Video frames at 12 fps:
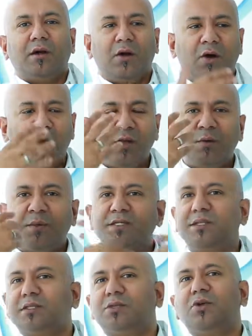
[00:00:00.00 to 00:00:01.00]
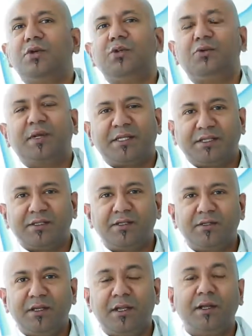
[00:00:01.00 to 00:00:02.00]
All your muscles go to
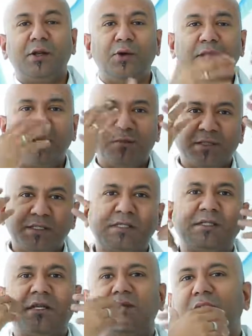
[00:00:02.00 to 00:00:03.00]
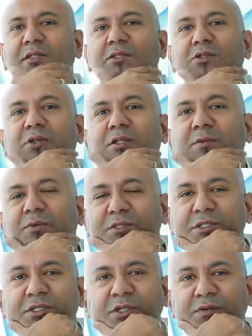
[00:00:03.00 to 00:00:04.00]
rest, including the muscles that control the
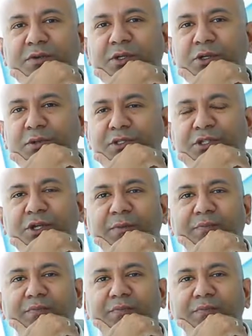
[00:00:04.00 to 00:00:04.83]
position of your lower jaw.